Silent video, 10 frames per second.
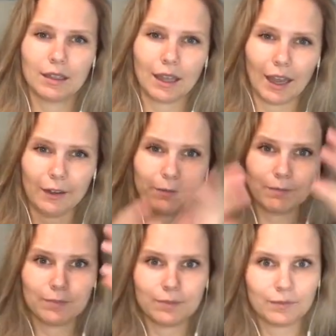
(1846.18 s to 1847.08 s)
Okay?
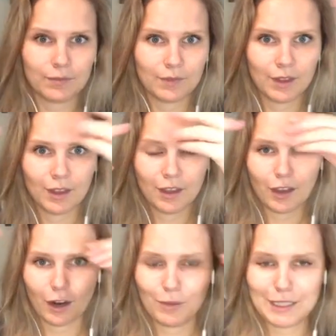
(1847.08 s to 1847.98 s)

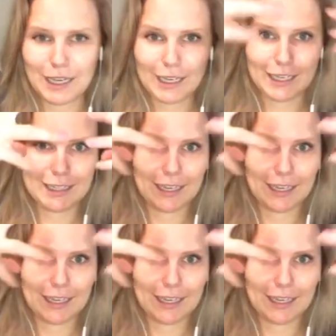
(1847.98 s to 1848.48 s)
Are we taking